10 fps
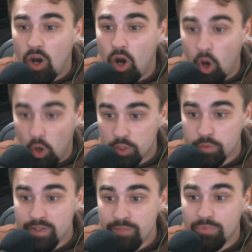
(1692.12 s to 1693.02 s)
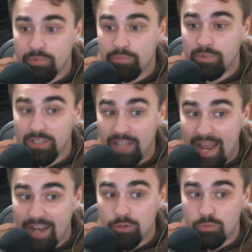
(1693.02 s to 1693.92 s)
artery
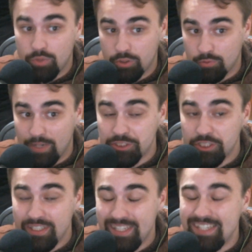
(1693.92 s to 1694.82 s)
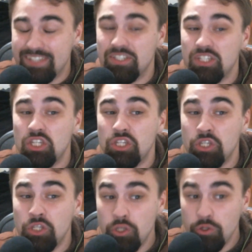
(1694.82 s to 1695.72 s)
plaque regression is
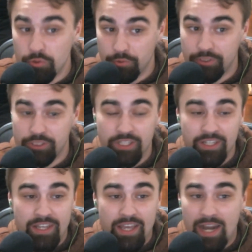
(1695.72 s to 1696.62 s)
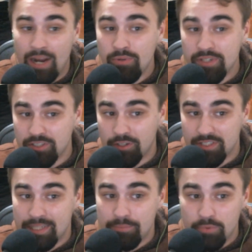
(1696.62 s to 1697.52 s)
huge. And I want to start
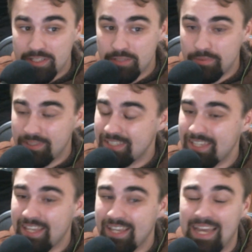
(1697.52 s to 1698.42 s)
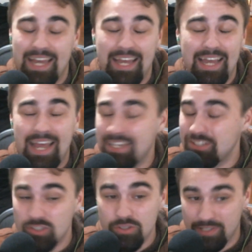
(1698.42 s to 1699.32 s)
supplementing with this thing as
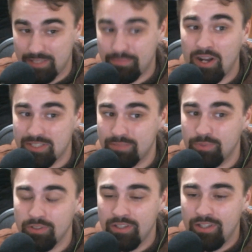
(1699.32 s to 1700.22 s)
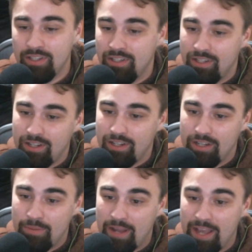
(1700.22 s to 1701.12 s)
soon as possible.
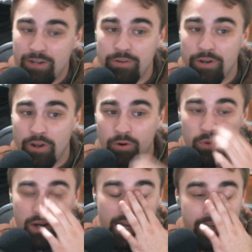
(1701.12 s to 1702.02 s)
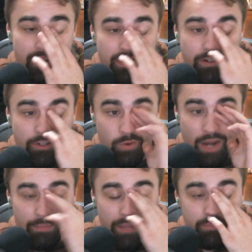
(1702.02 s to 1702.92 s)
I don't know what kind of
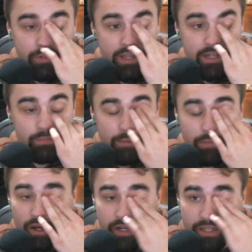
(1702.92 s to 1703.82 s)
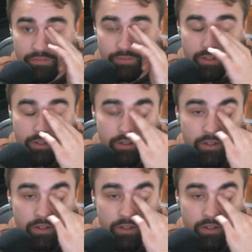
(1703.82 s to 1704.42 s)
crap I put into my body for the